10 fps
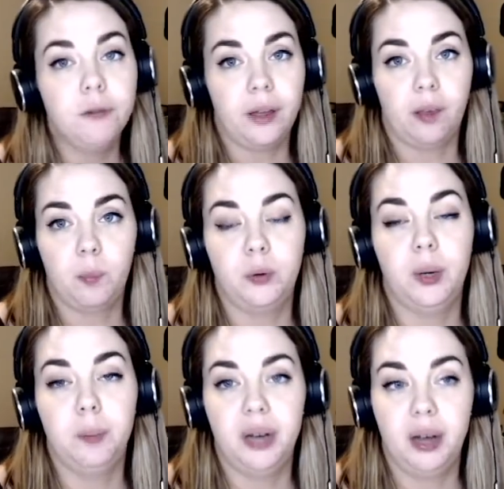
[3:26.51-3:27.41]
And
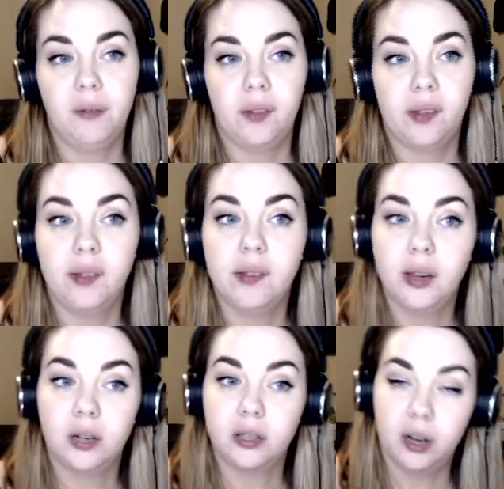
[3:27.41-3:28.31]
conflicts
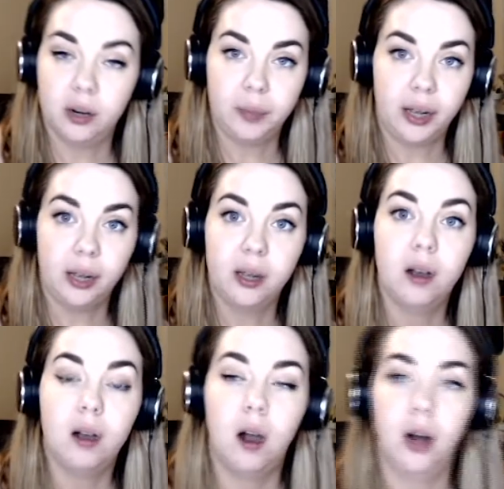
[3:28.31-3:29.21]
between beneficence
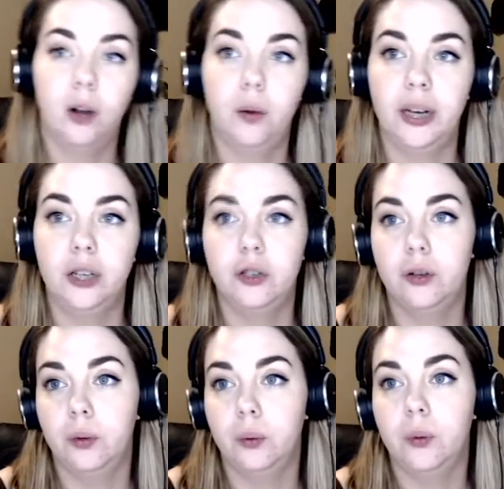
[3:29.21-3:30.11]
and autonomy
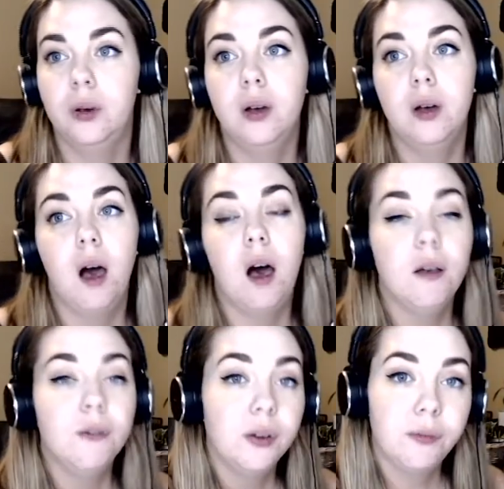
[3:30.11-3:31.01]
are going
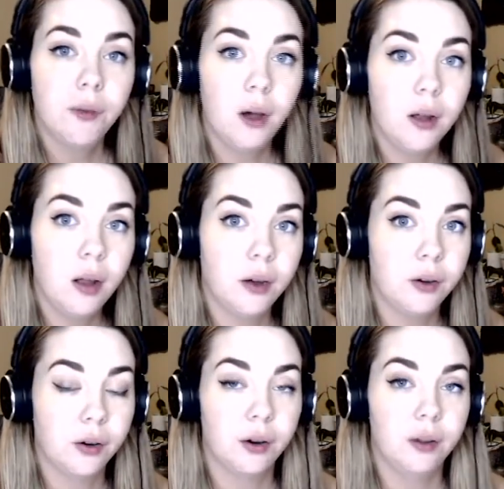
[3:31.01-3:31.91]
to
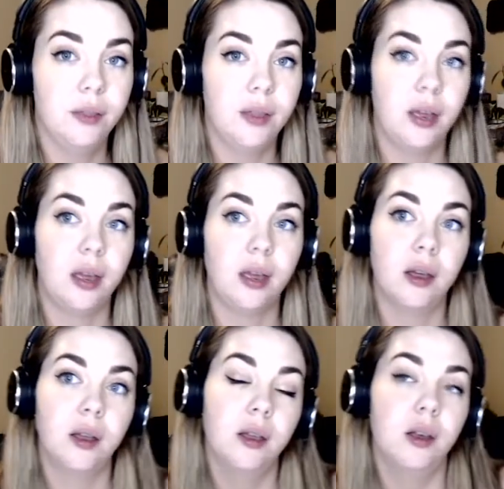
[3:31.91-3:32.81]
often fall
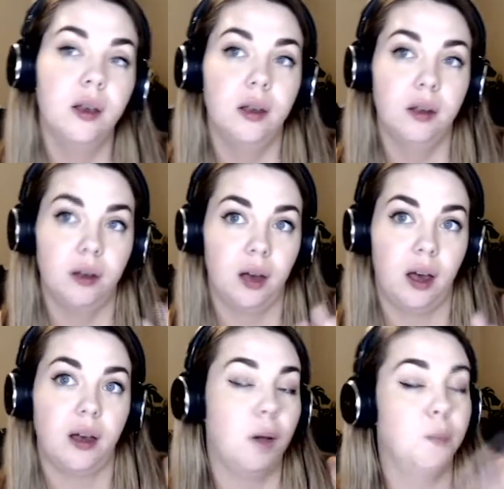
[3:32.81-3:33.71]
under the
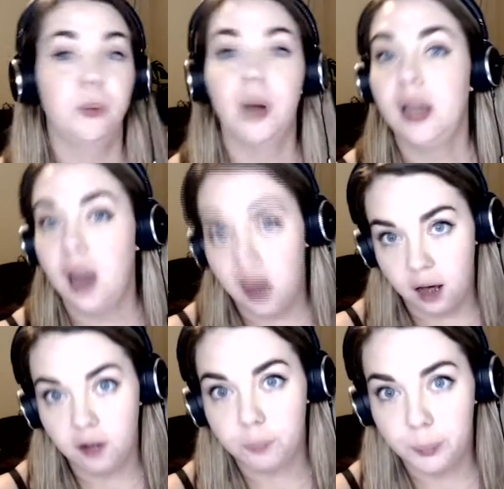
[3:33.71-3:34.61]

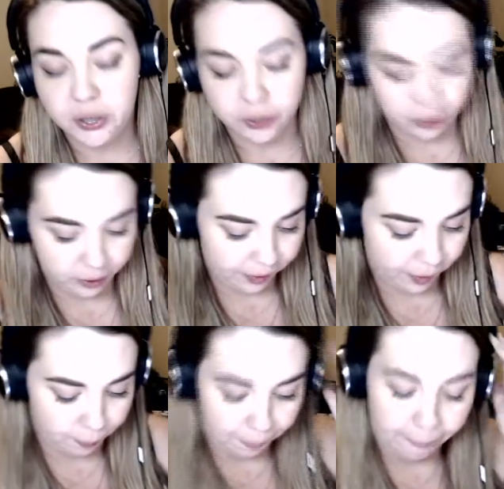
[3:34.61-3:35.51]
umbrella
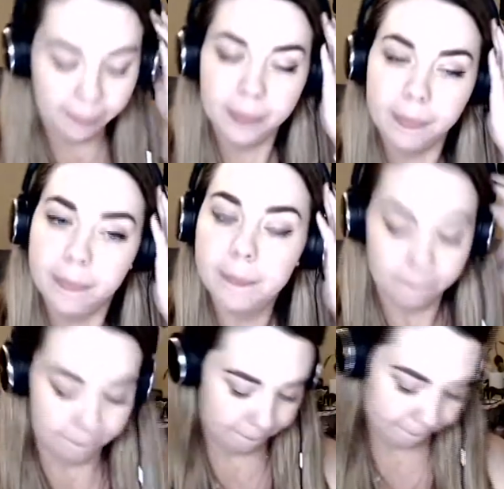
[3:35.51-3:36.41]
of
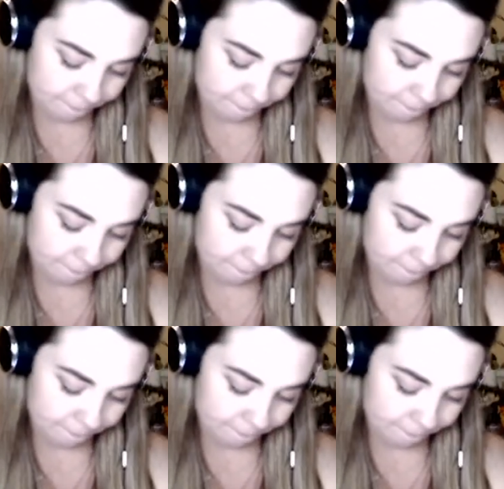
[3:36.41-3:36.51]
paternalism.